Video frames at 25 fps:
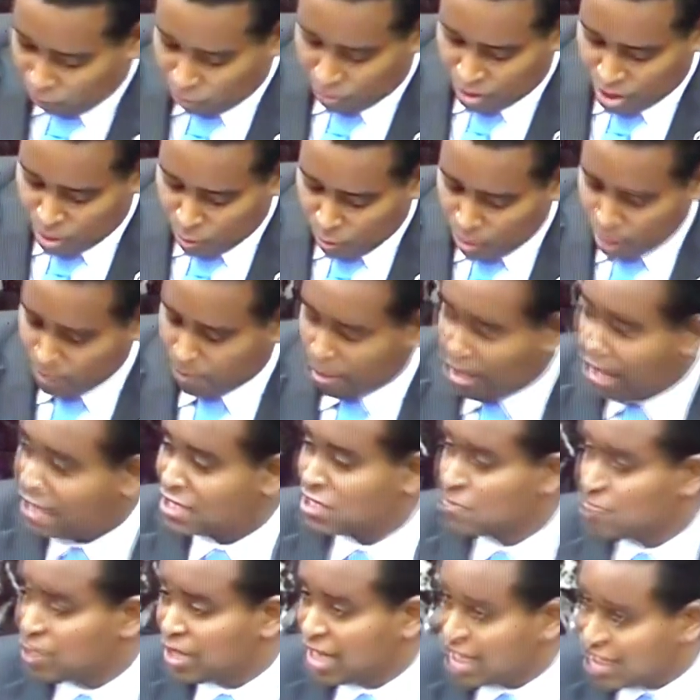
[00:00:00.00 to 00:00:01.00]
one
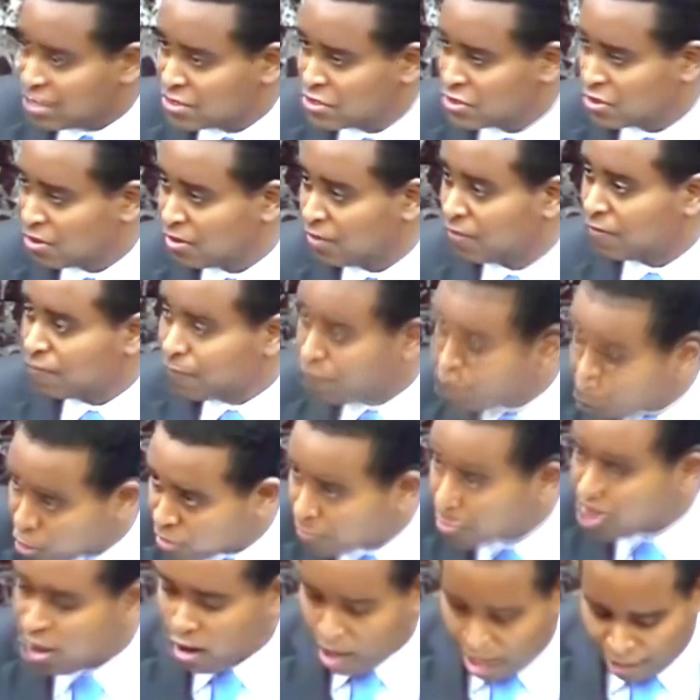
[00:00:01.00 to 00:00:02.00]
possible answer:
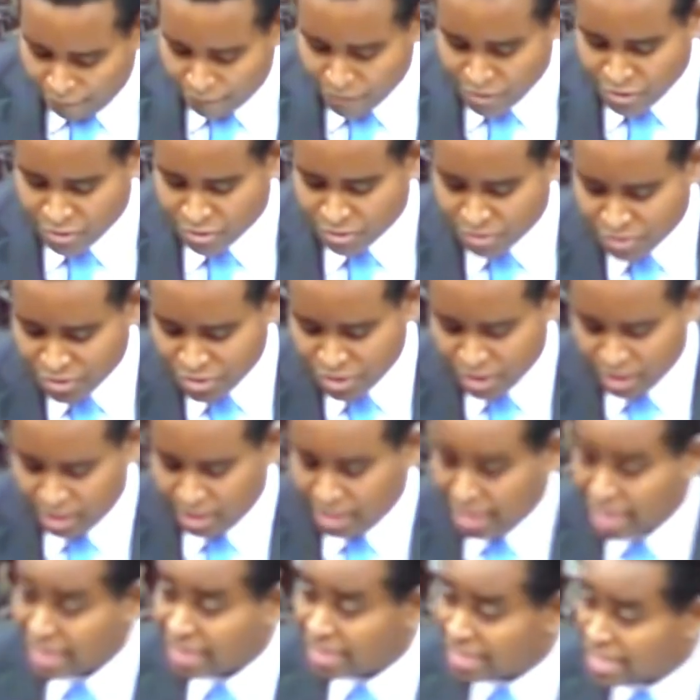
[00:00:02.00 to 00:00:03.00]
former officers.
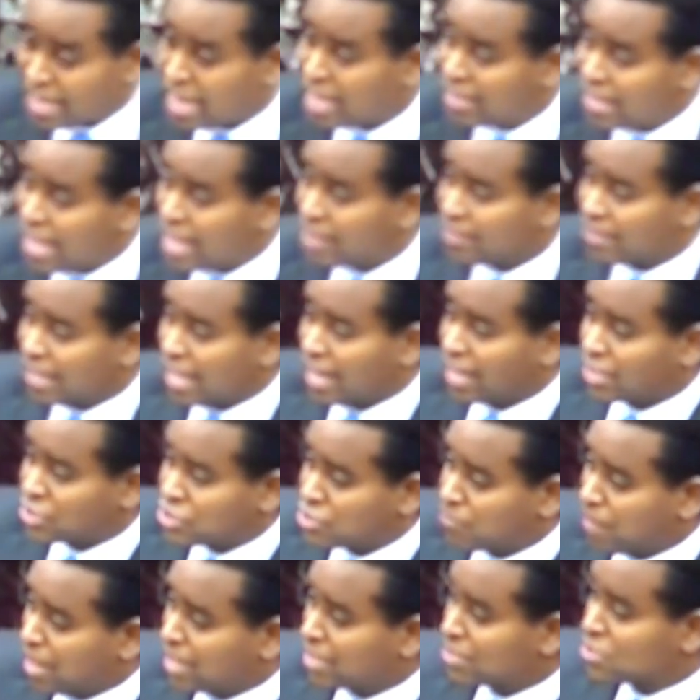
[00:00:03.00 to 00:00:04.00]
And again, that actually
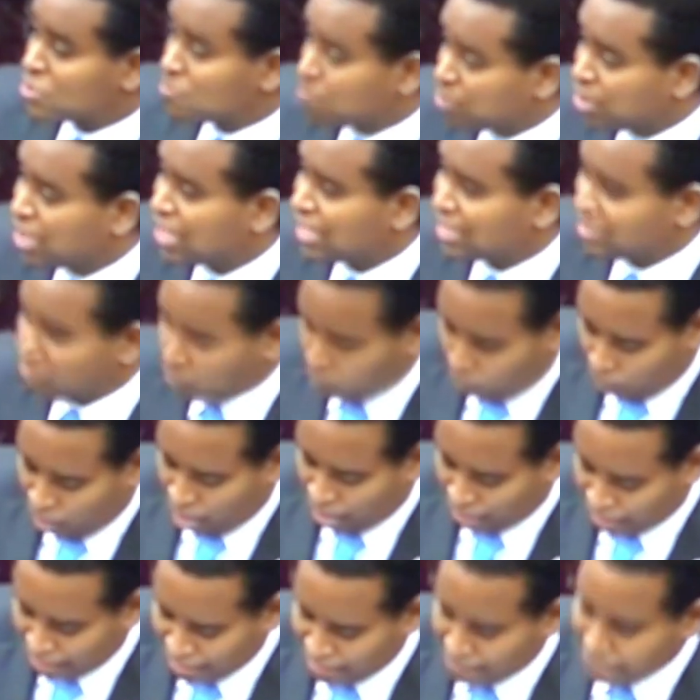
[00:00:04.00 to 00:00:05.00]
might explain
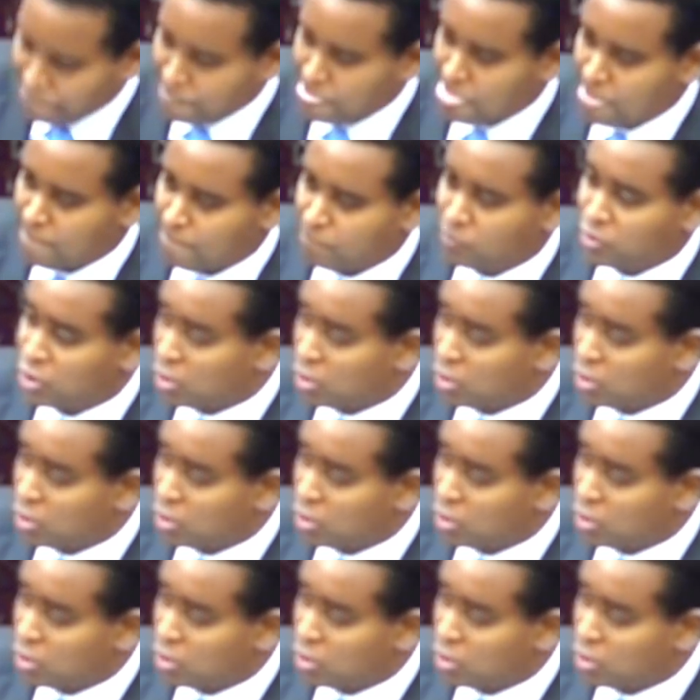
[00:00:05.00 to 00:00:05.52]
why, during